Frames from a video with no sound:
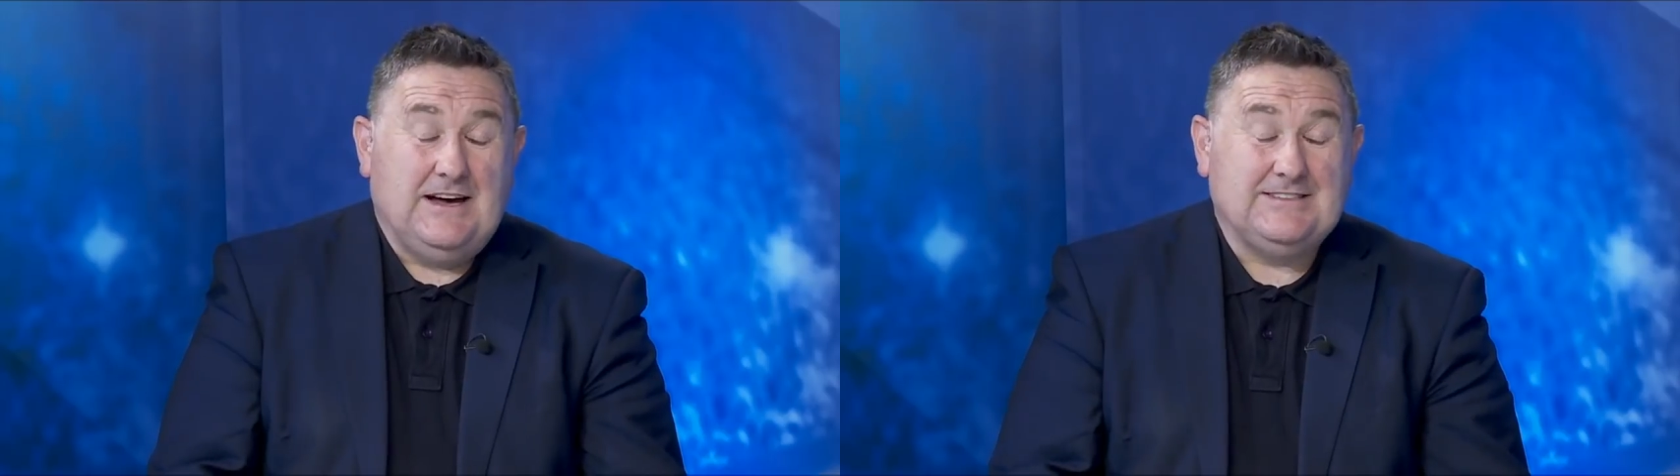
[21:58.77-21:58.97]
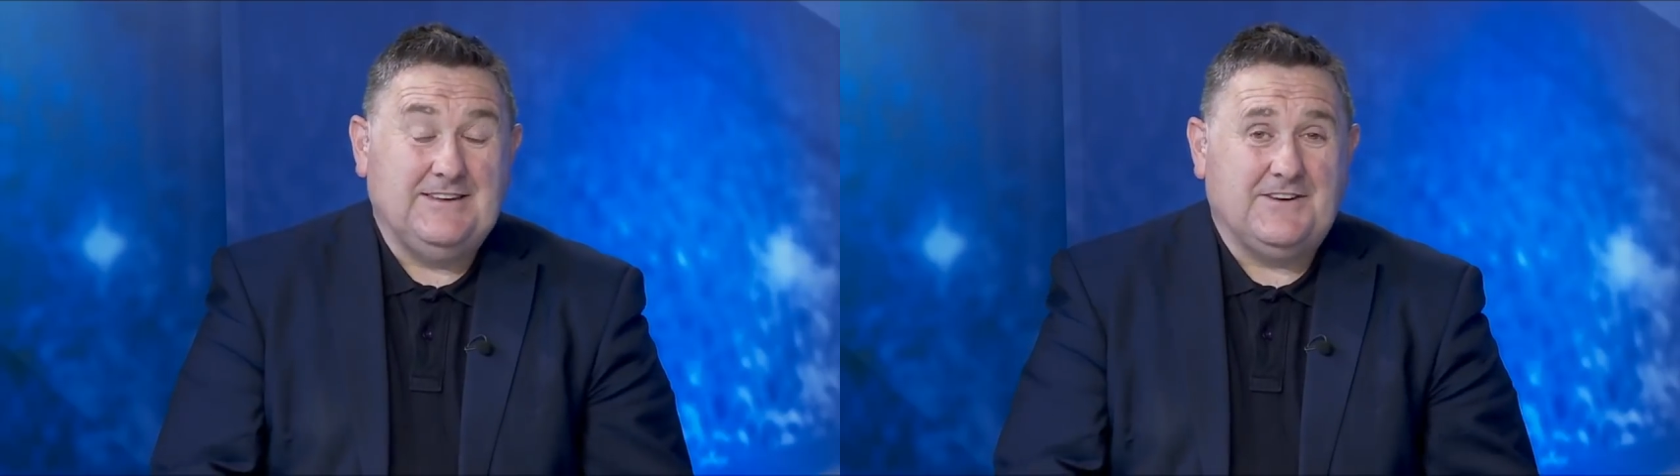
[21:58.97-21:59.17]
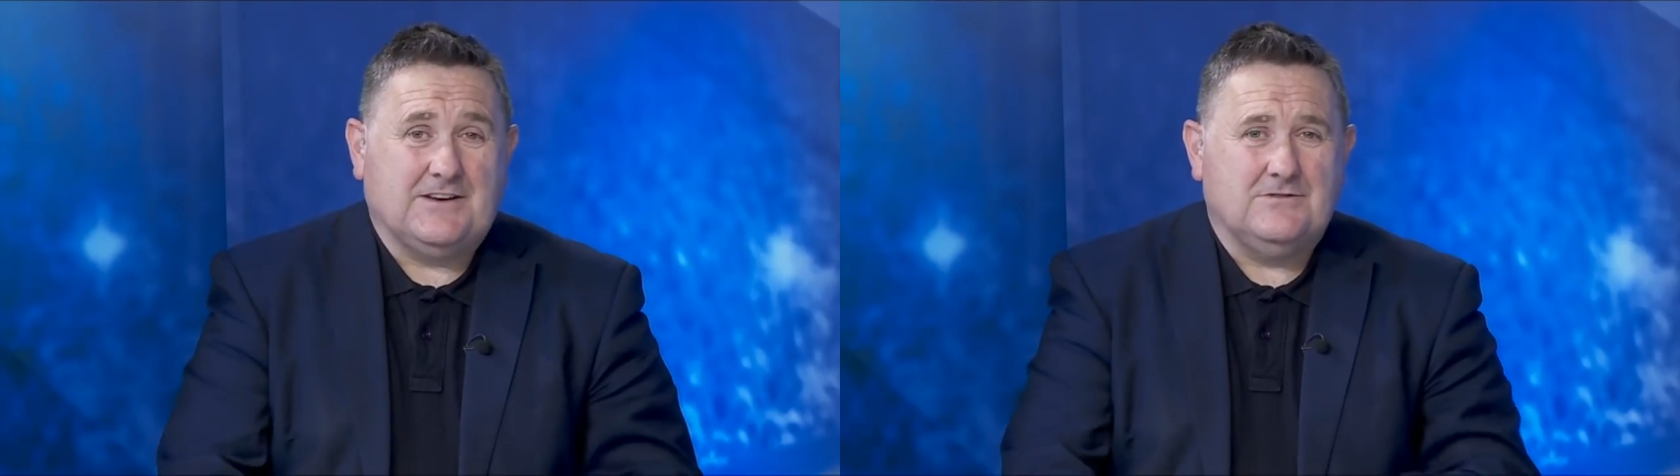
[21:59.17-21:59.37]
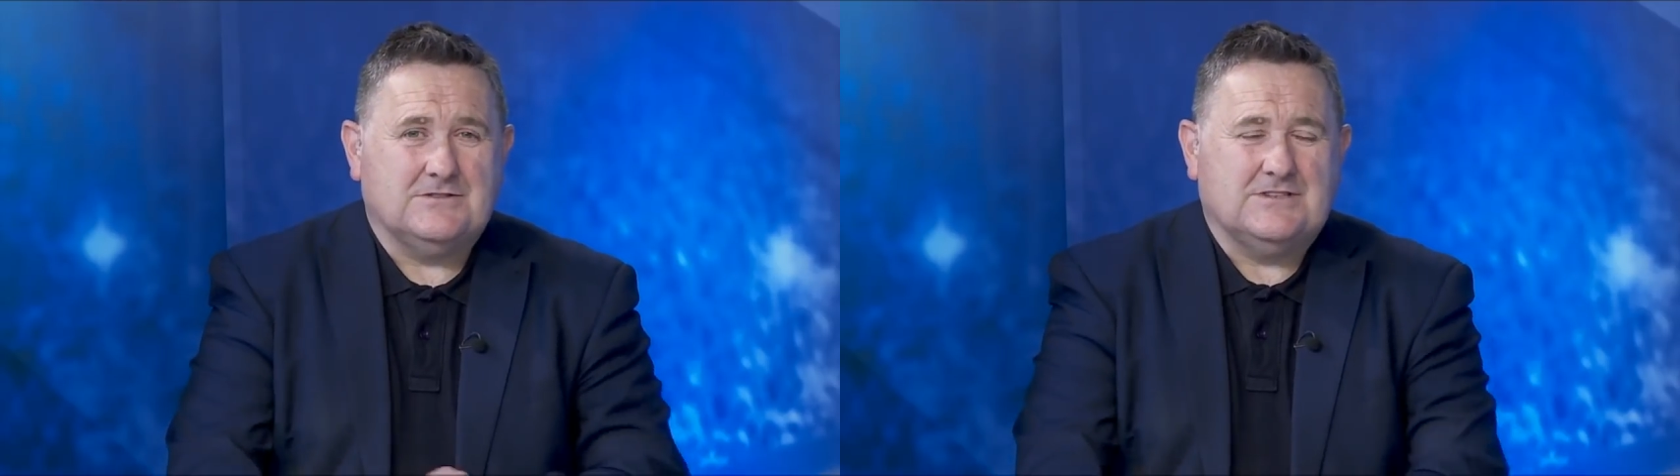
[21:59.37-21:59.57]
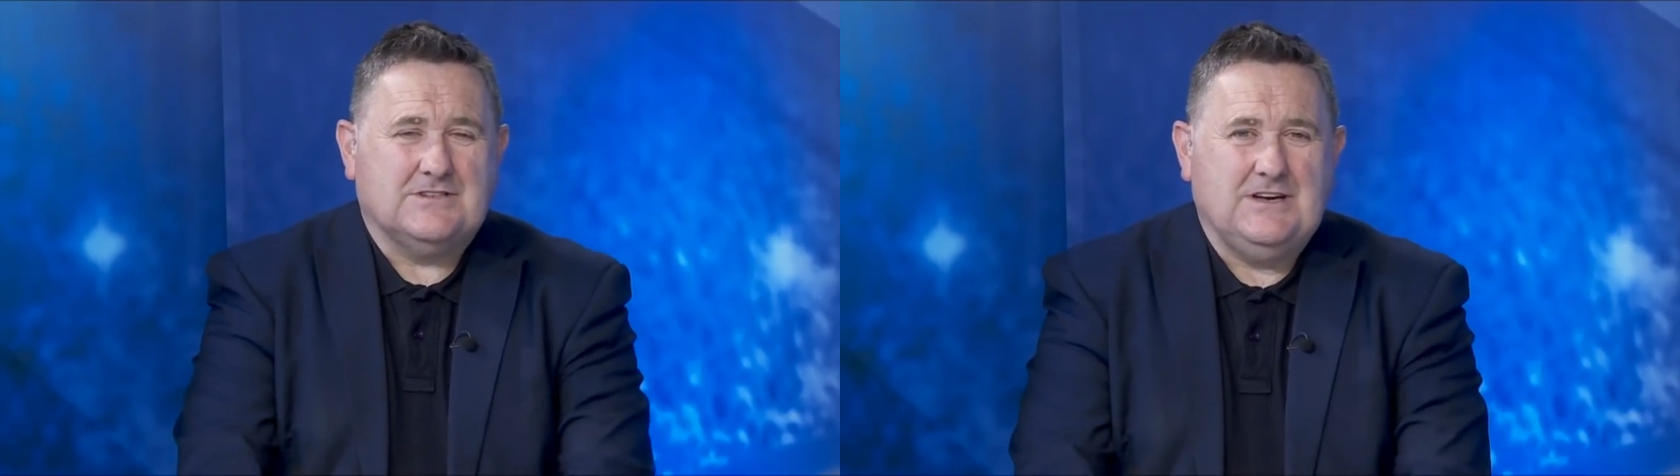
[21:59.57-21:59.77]
a
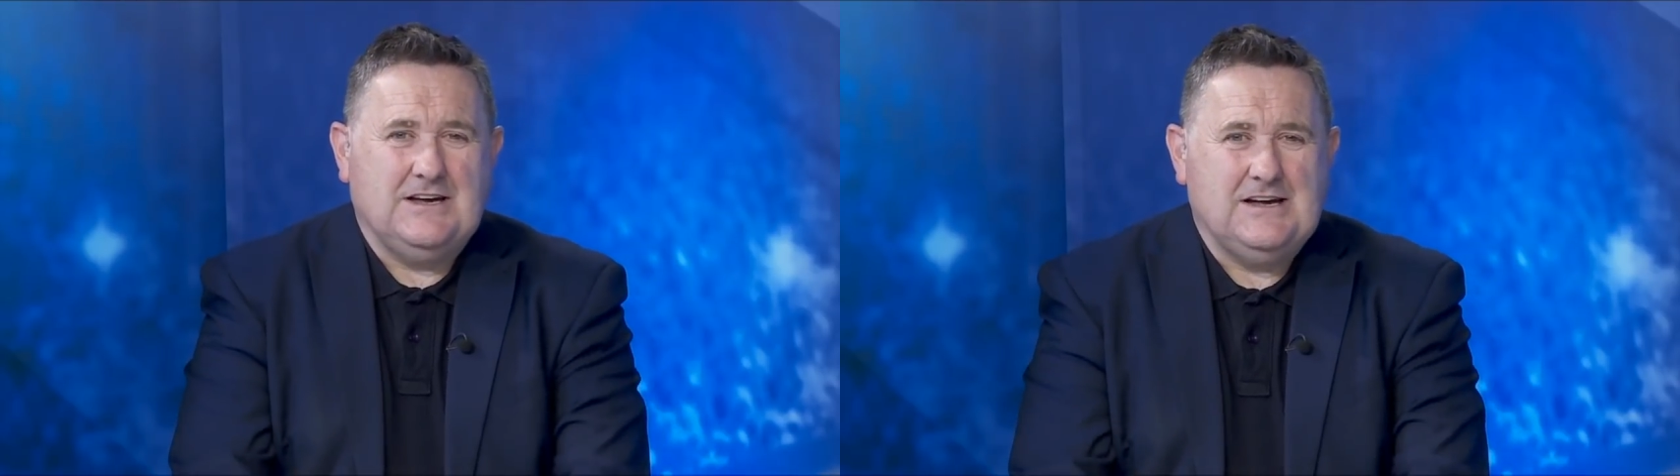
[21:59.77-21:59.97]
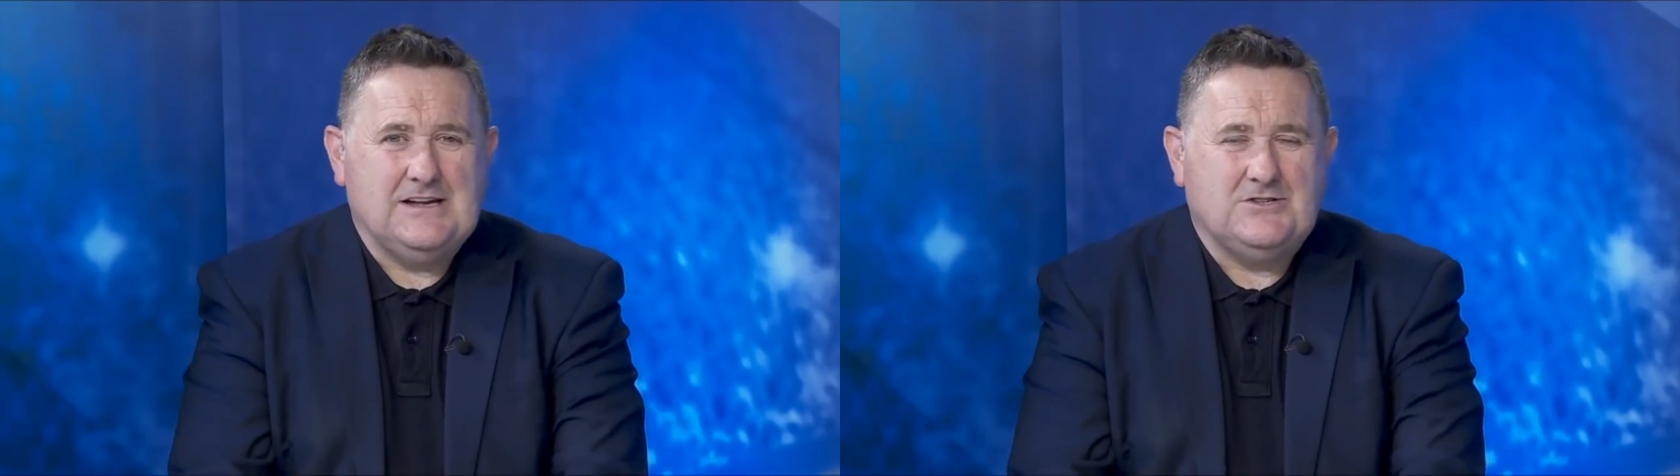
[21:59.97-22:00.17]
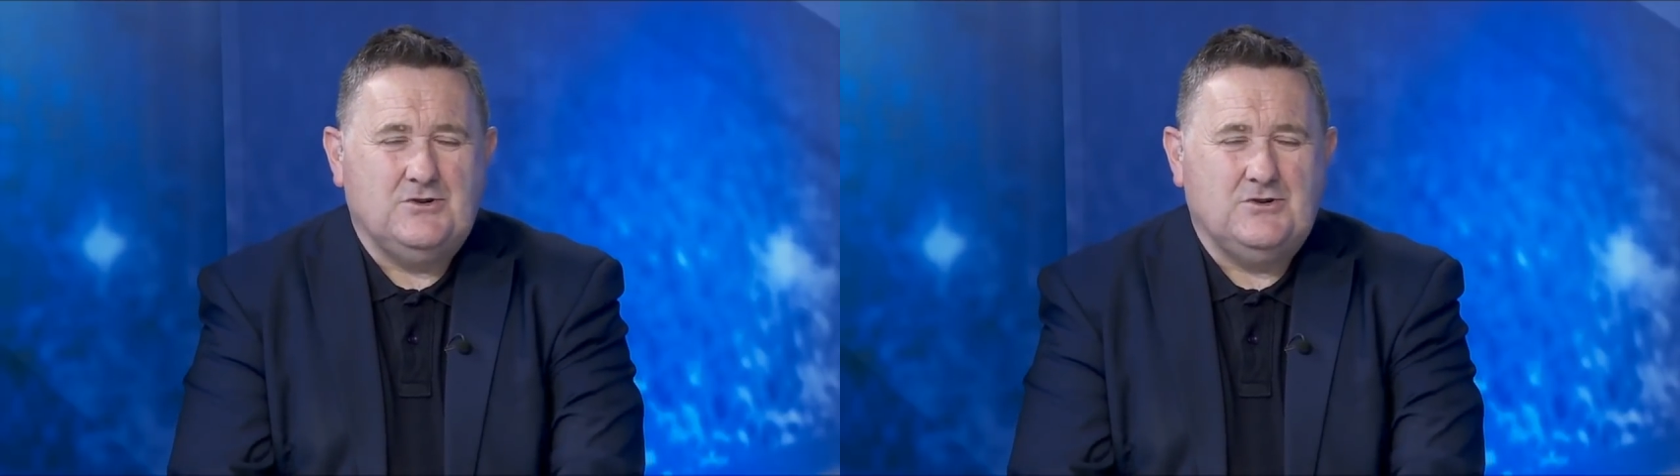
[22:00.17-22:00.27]
difficult uh,